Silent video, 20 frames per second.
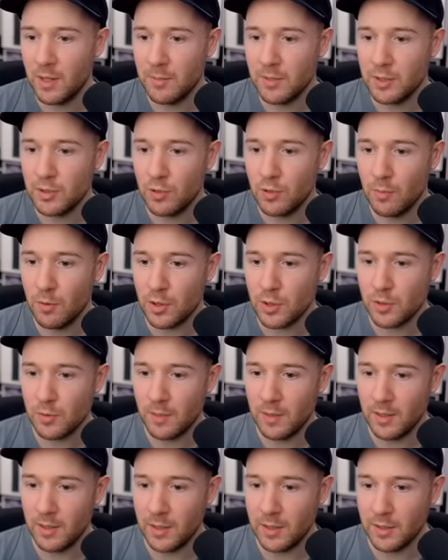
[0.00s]
bit too much for
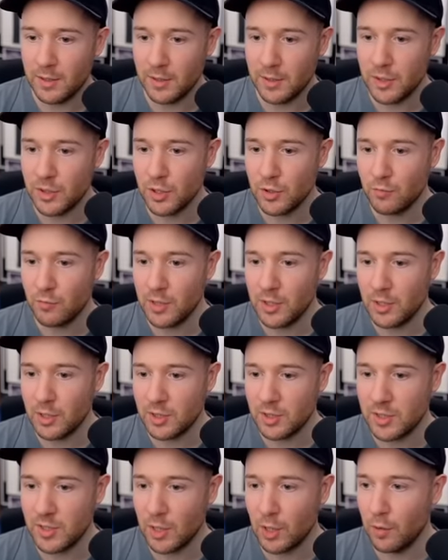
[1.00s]
my liking. He should really just
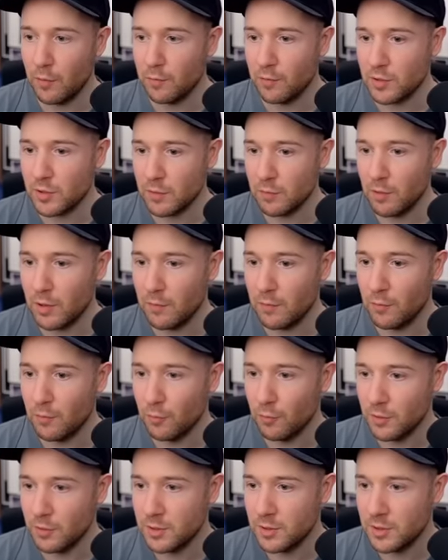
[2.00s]
stay over as a right
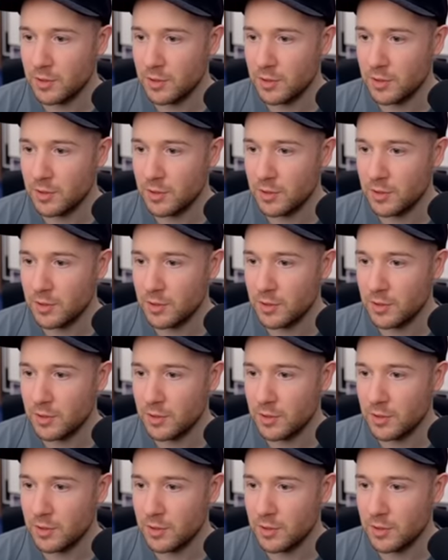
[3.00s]
forward.